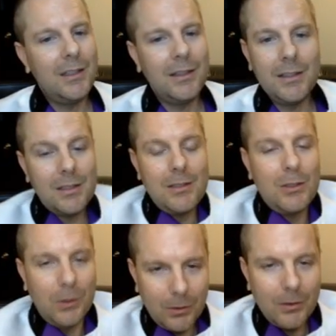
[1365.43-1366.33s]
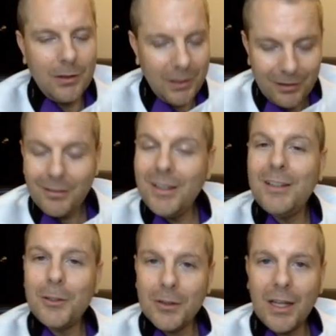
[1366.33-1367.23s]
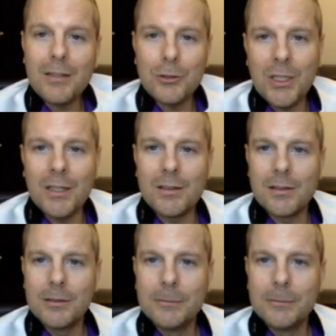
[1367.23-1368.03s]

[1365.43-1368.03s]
This is literally your last chance.